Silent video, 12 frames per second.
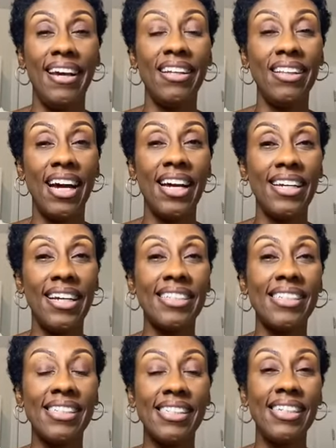L I
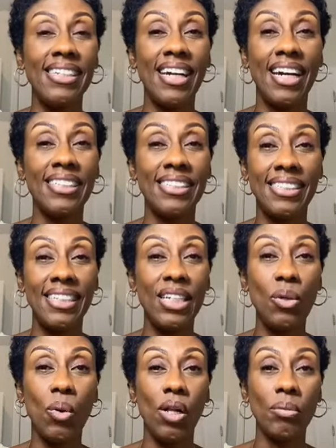S T I
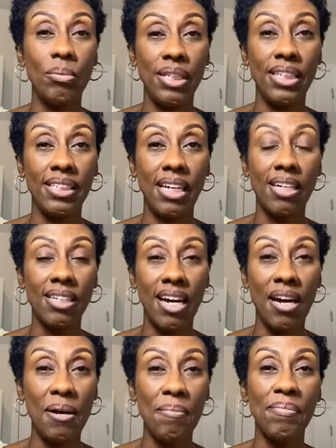C,
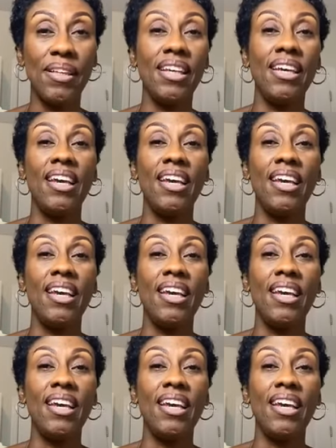wellbeing.com.